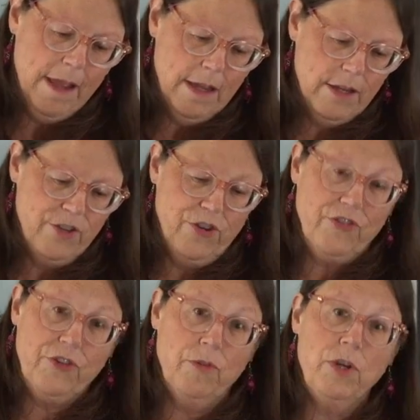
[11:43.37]
You
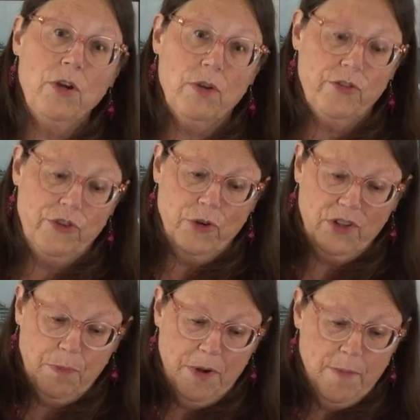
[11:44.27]
just don't know because you're
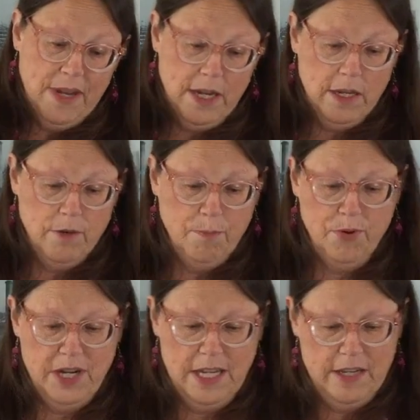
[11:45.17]
experimenting. You're
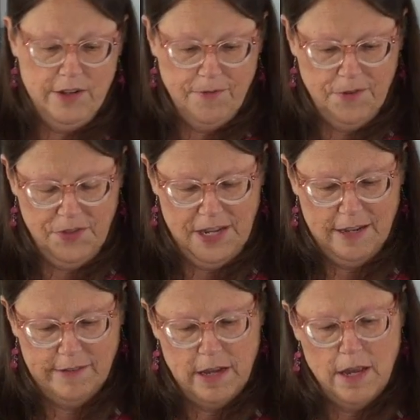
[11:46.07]
putting in different
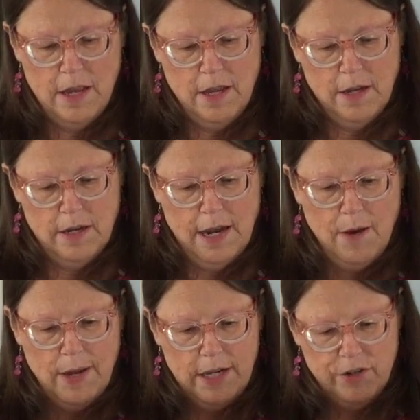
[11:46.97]
things. Now
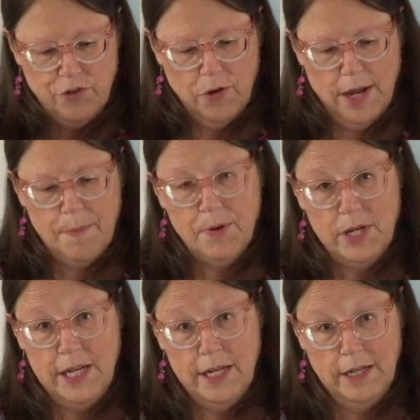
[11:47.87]
I could try
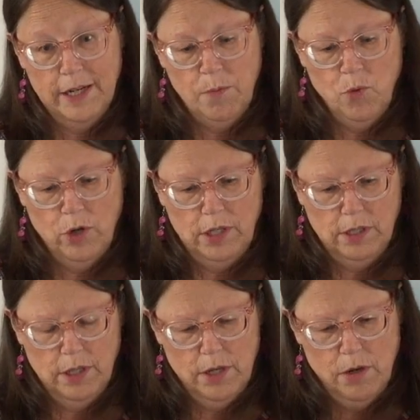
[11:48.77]
putting in a little more
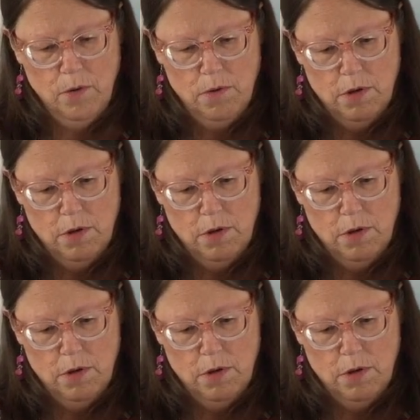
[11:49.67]
glue